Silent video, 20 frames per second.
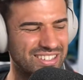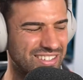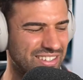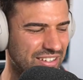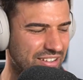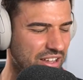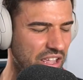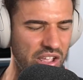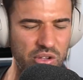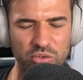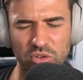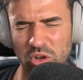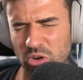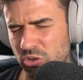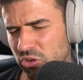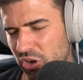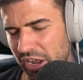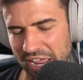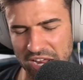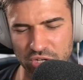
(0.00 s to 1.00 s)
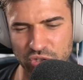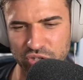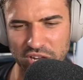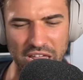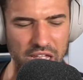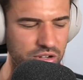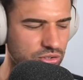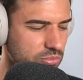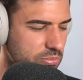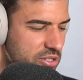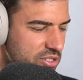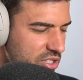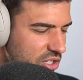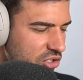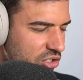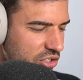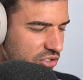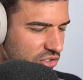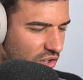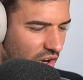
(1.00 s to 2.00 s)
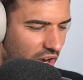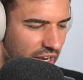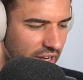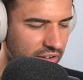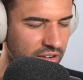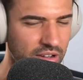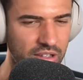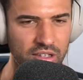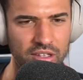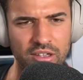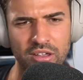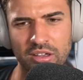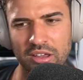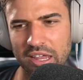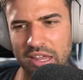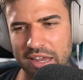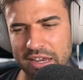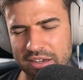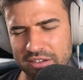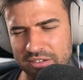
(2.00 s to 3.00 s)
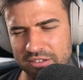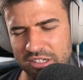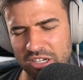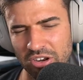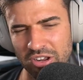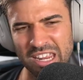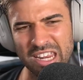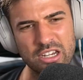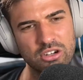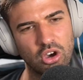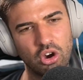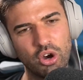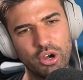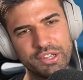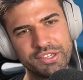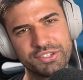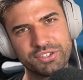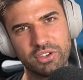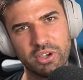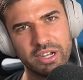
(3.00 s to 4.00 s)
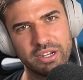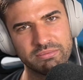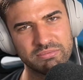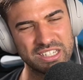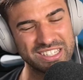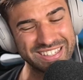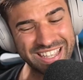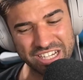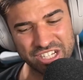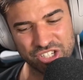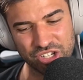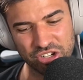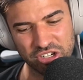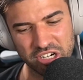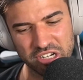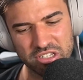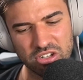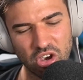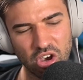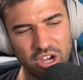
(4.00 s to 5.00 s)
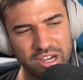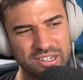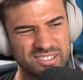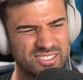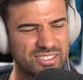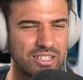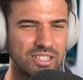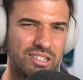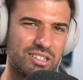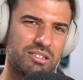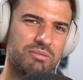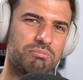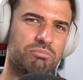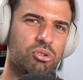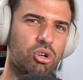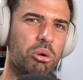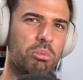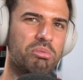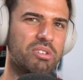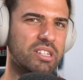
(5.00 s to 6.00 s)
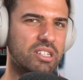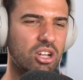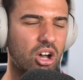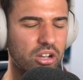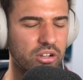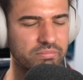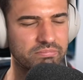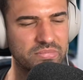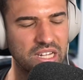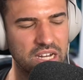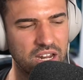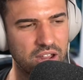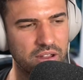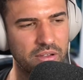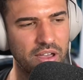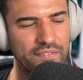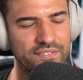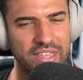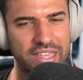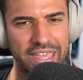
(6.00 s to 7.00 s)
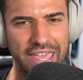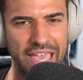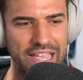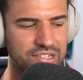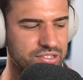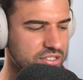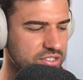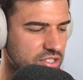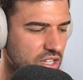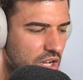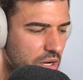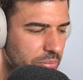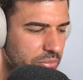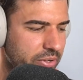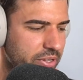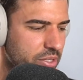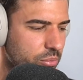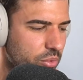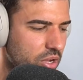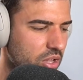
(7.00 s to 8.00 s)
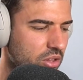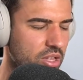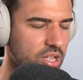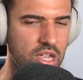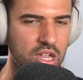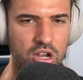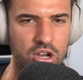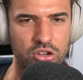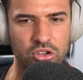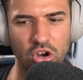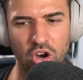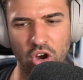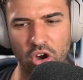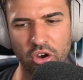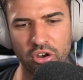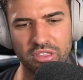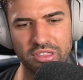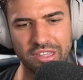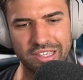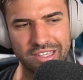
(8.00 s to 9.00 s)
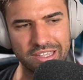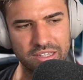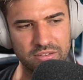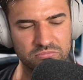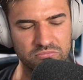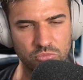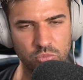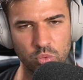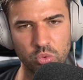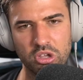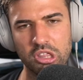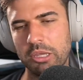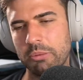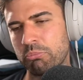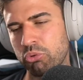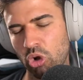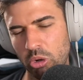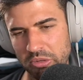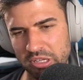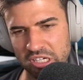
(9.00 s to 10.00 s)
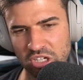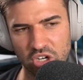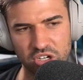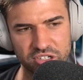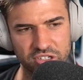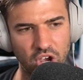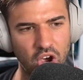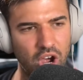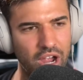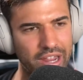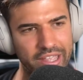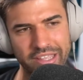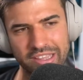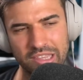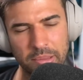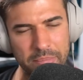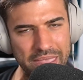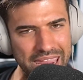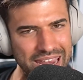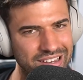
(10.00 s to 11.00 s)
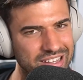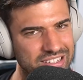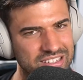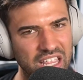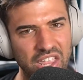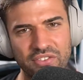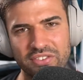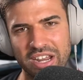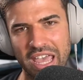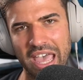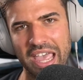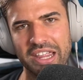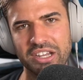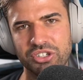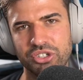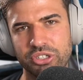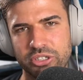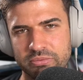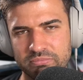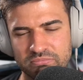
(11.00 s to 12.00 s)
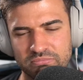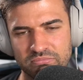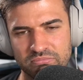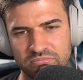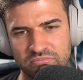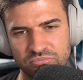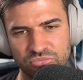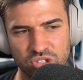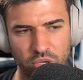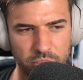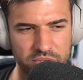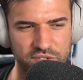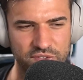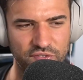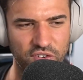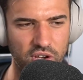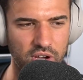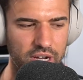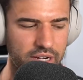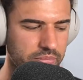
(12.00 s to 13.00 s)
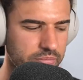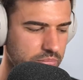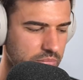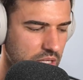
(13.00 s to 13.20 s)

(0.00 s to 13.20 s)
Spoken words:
And, oh no, Ash Ketchum, is he going to die? And, in hindsight, is Ash going to die? Probably not. I think Ash is going pretty well. Not only will he probably not die, the man doesn't even age. So it's fine.